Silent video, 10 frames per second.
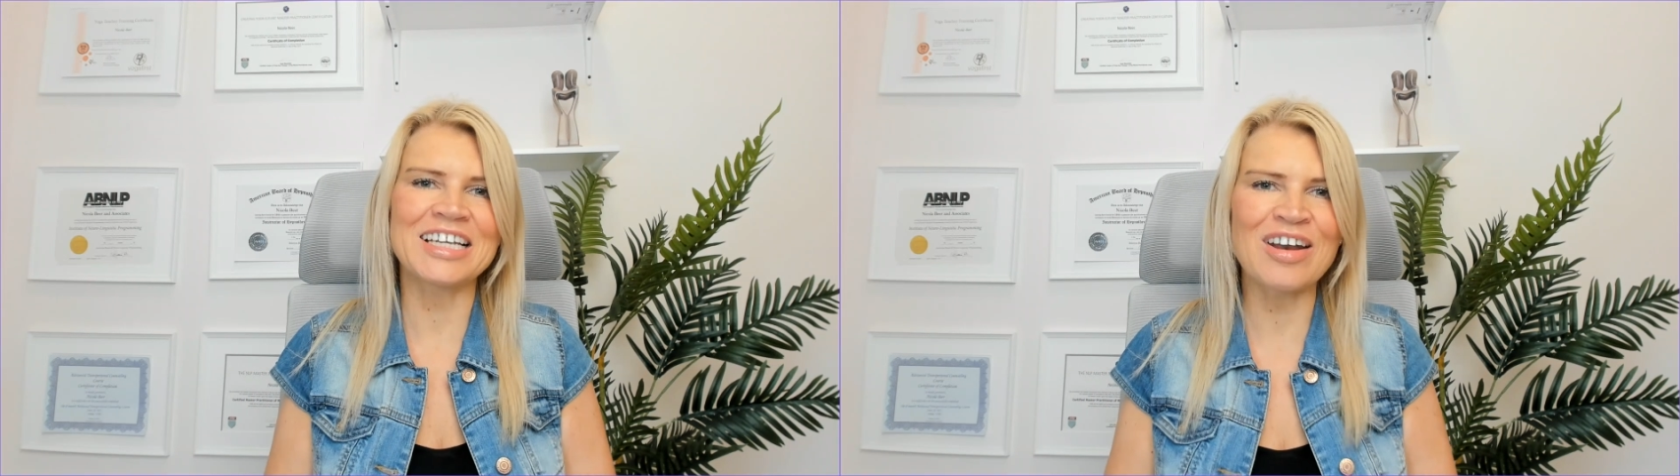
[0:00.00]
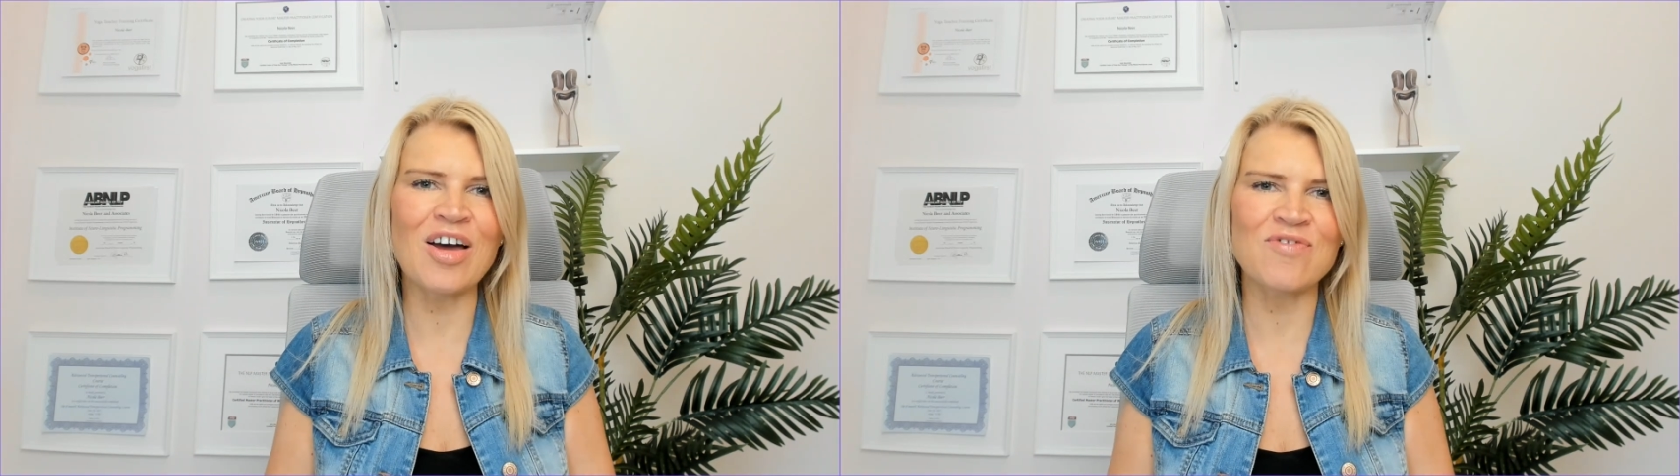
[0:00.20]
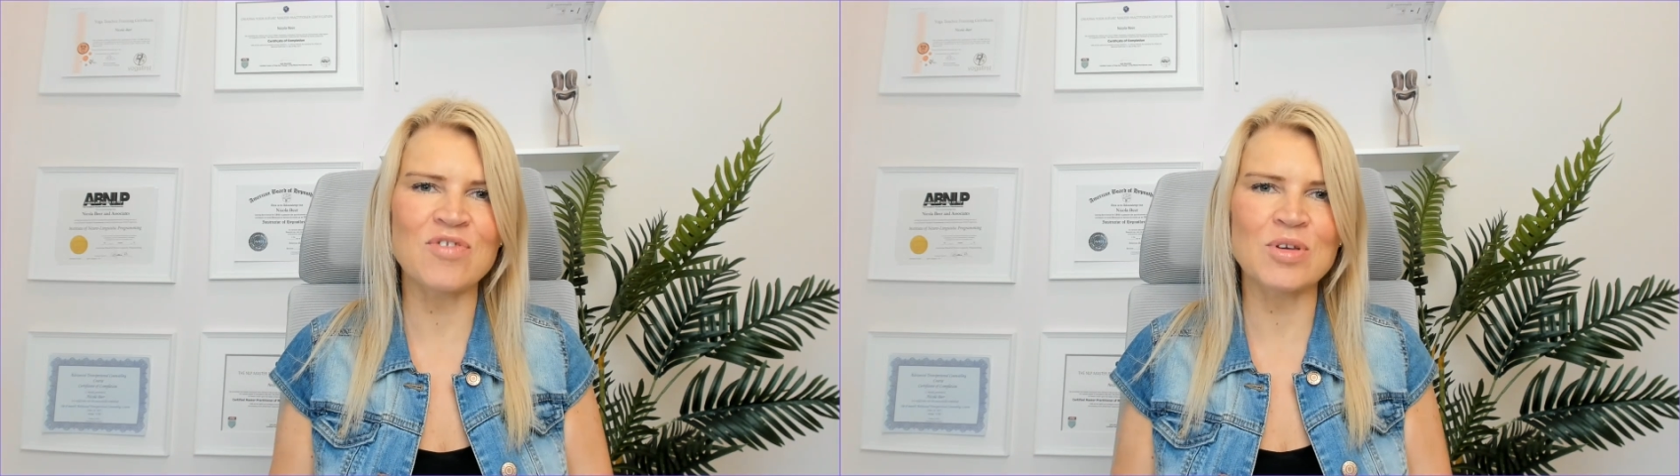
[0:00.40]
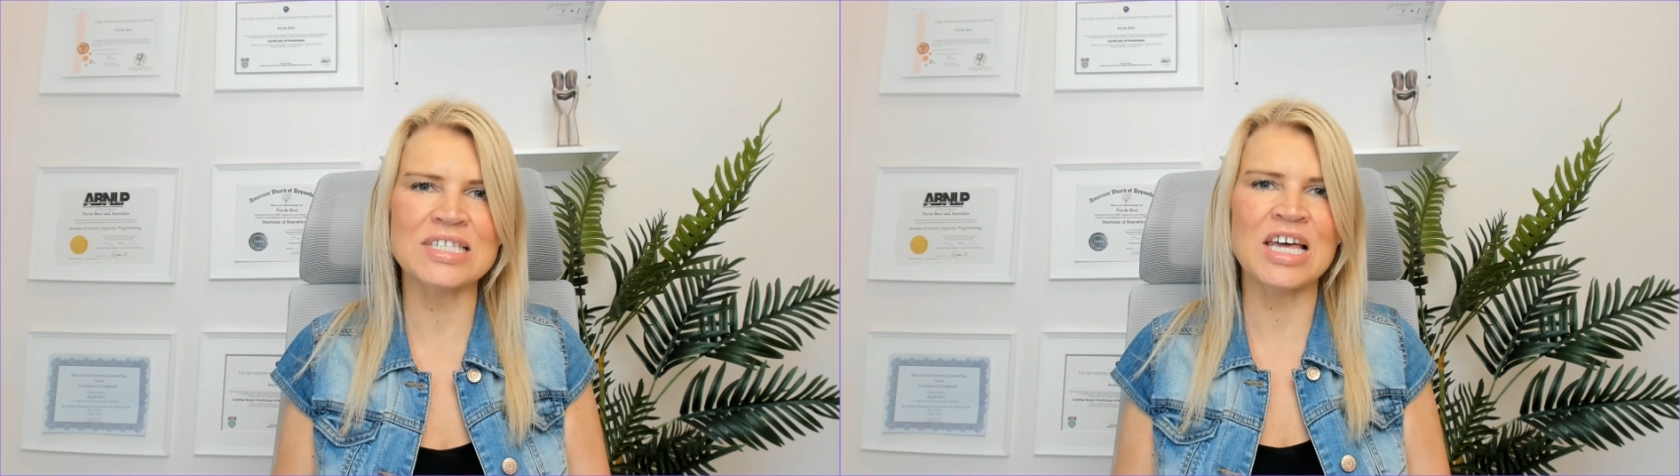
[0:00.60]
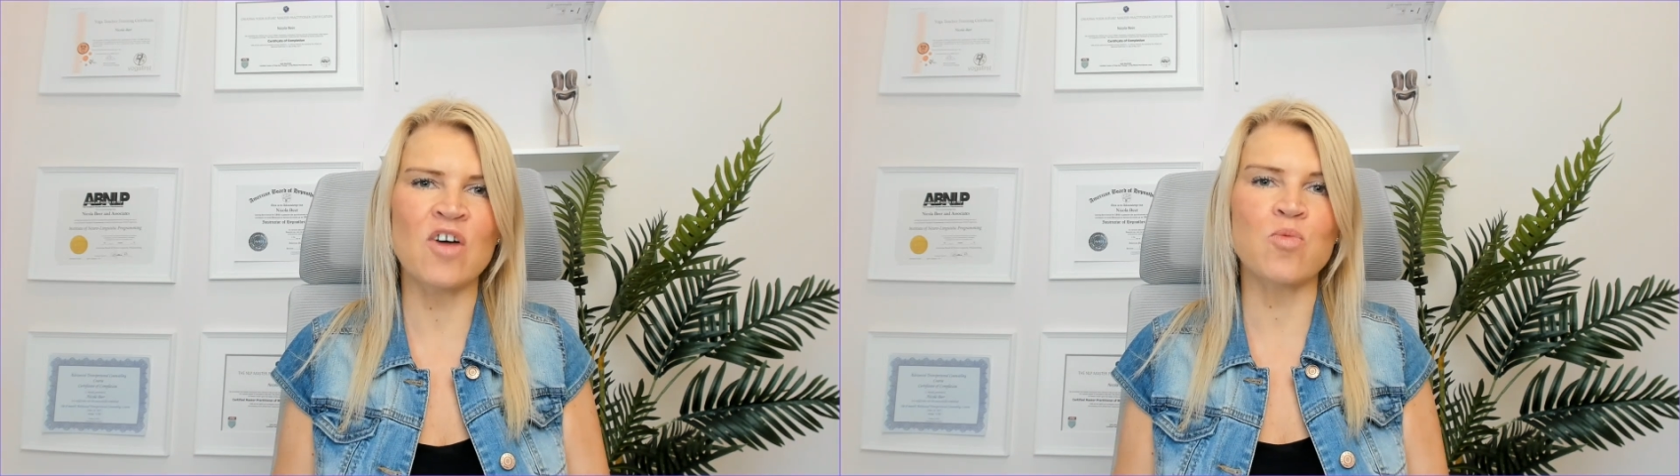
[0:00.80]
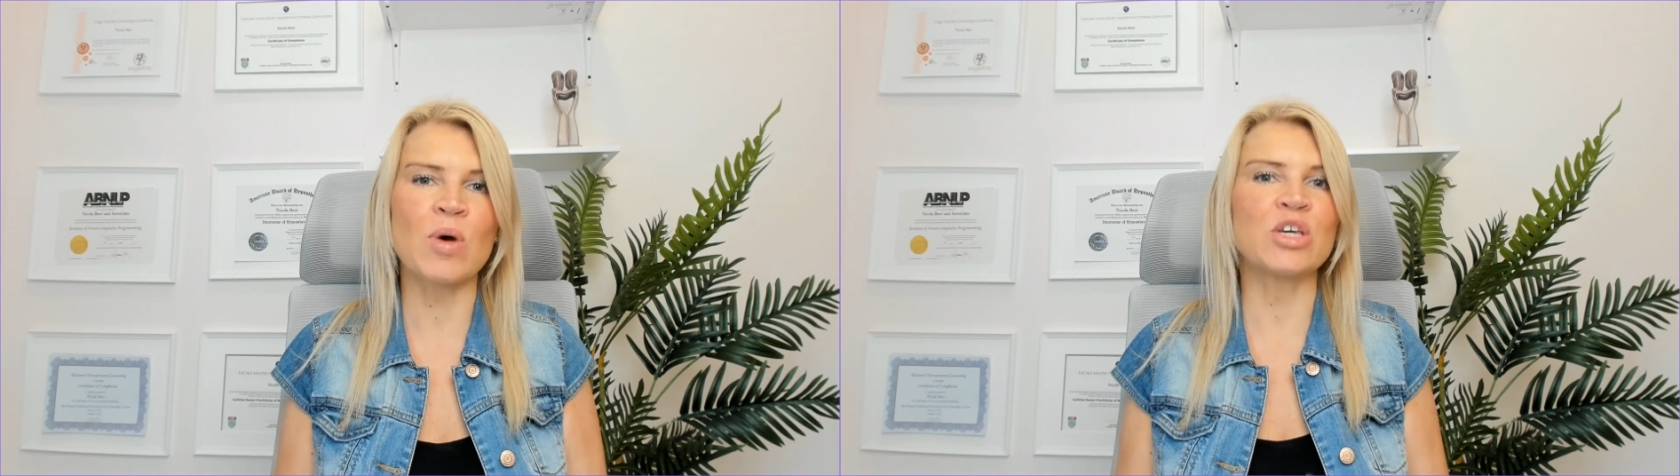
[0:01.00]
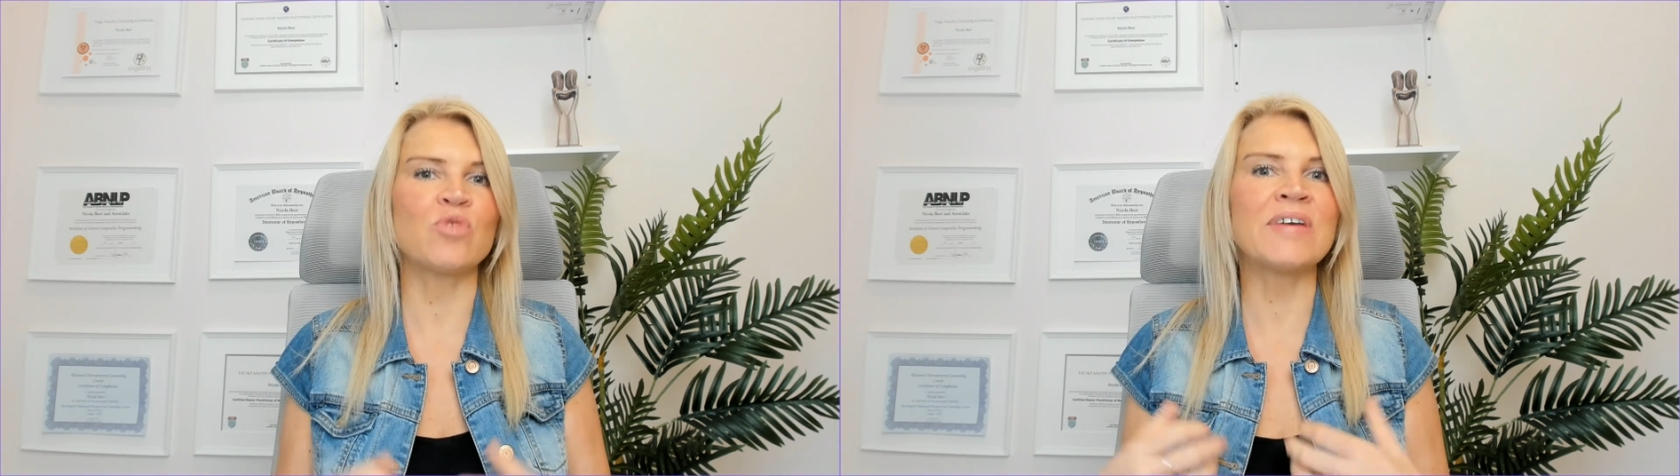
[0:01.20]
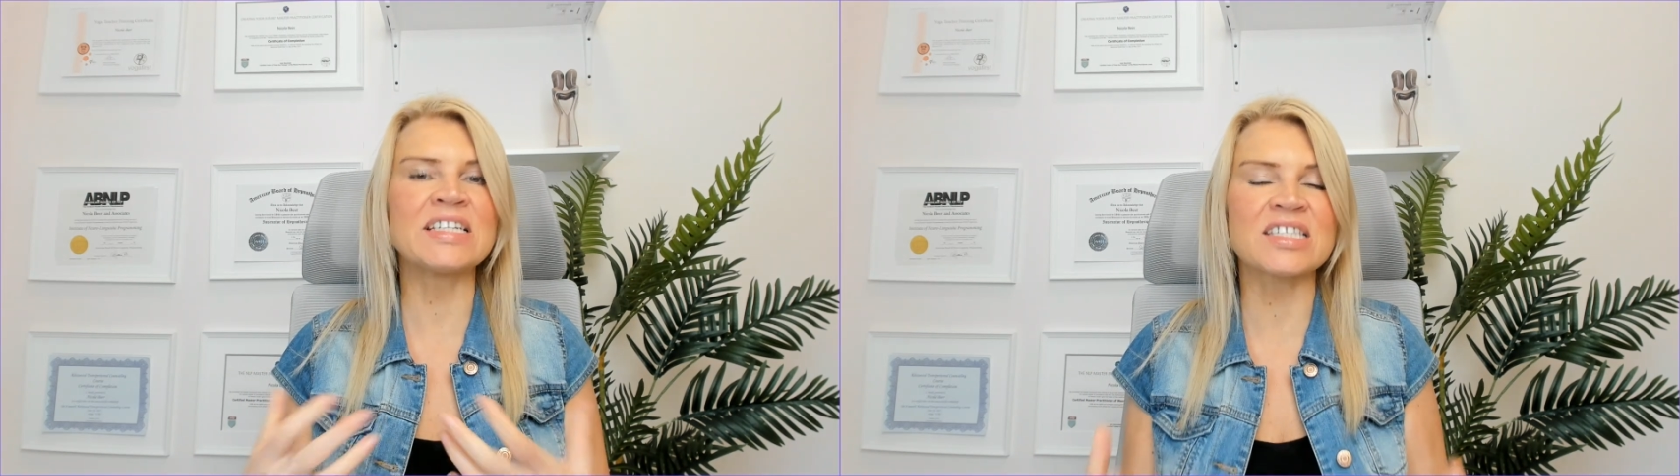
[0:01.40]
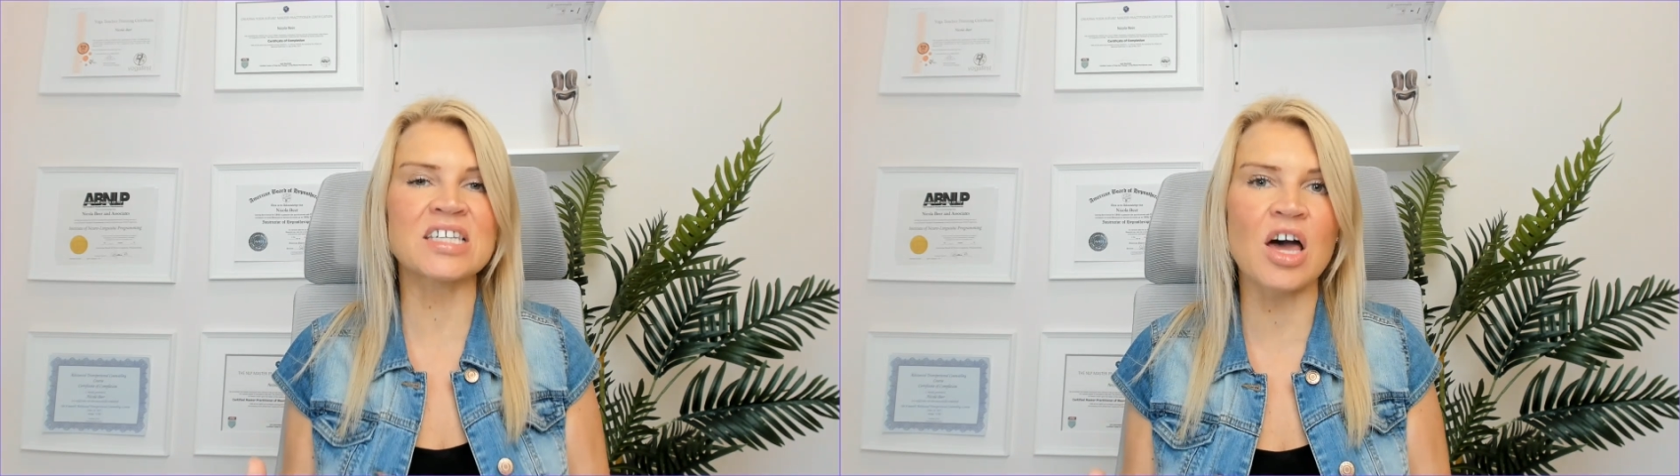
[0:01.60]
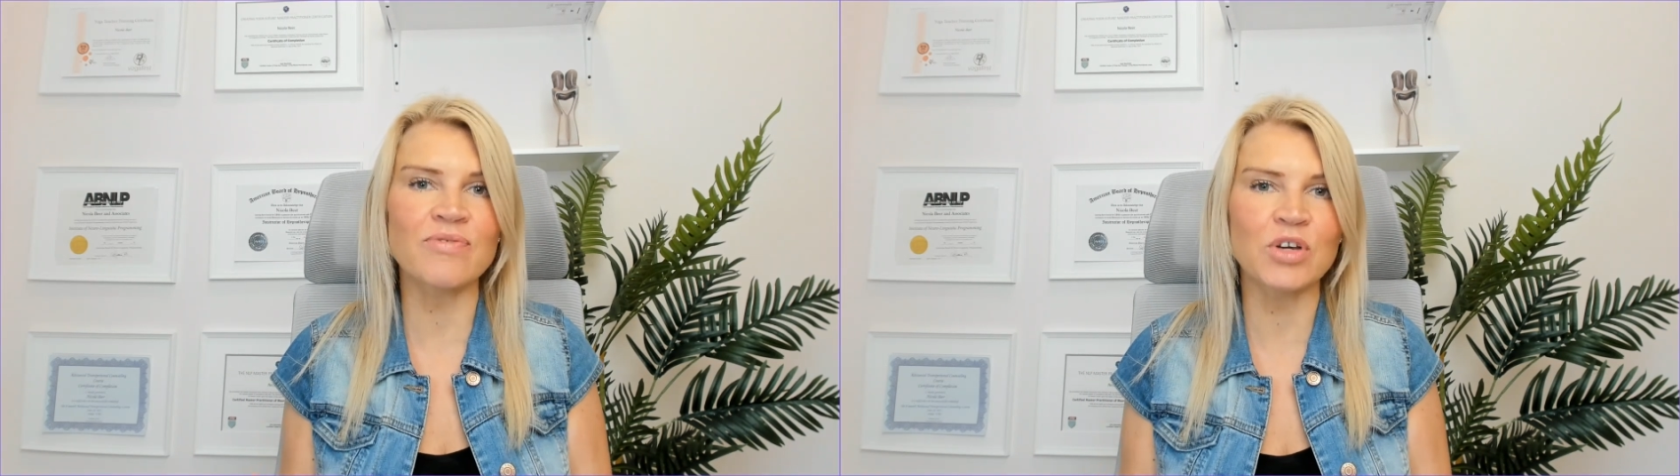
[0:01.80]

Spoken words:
life for yourself where you rediscover